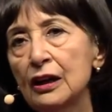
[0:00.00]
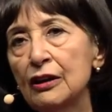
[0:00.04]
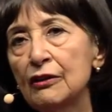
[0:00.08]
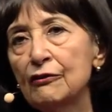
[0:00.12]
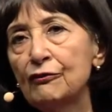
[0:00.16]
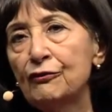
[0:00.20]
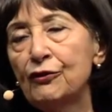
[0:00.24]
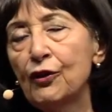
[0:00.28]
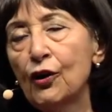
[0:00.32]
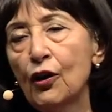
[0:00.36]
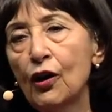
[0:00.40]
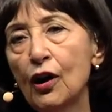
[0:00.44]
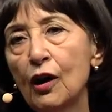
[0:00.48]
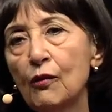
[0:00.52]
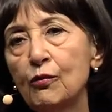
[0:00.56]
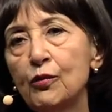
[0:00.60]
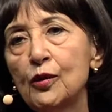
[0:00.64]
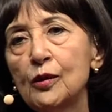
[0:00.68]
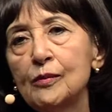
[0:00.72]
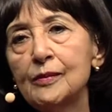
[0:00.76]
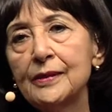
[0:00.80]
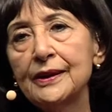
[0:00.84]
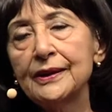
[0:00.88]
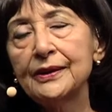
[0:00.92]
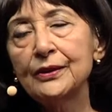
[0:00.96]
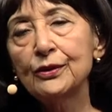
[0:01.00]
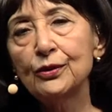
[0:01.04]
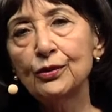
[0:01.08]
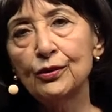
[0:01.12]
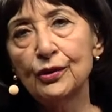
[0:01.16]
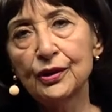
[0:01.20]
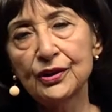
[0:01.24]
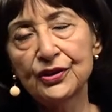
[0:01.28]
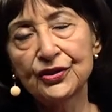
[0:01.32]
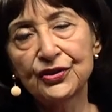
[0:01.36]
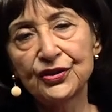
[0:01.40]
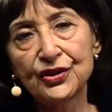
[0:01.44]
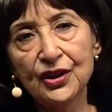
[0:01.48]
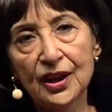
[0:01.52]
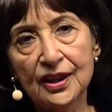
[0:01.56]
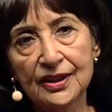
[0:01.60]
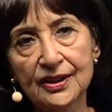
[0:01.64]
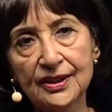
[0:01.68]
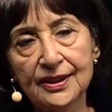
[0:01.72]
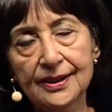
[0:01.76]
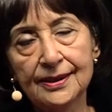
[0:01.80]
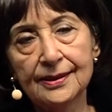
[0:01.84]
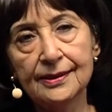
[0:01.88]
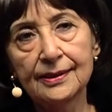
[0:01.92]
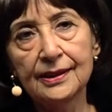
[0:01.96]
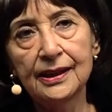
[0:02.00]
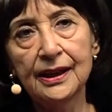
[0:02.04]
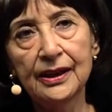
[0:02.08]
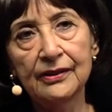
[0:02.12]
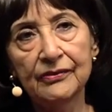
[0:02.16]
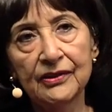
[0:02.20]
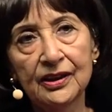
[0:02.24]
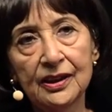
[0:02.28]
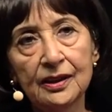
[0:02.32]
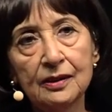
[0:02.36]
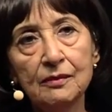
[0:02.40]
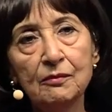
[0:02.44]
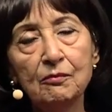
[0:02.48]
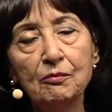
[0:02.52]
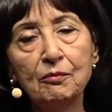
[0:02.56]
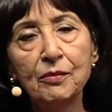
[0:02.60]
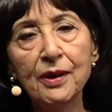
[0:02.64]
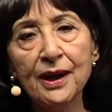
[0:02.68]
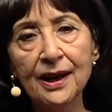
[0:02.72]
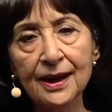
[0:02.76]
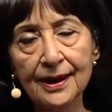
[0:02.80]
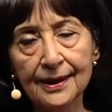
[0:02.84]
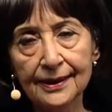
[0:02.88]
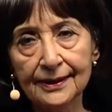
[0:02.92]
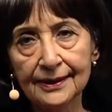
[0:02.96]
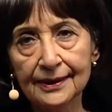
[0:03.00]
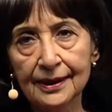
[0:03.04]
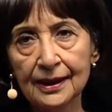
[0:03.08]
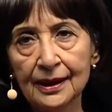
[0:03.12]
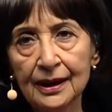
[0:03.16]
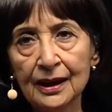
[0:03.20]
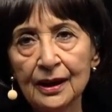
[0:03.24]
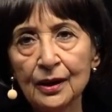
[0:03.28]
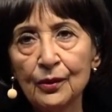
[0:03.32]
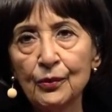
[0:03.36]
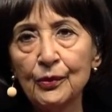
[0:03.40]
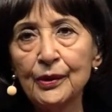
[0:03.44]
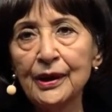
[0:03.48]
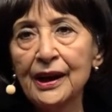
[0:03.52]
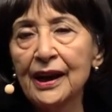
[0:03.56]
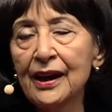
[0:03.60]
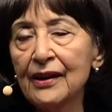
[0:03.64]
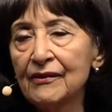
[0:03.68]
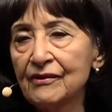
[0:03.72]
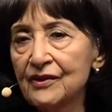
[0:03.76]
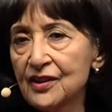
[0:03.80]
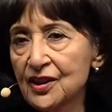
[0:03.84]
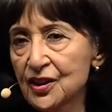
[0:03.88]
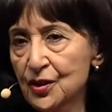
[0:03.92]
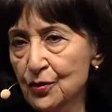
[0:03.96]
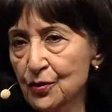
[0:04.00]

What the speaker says: for a woman who has just given birth? We have this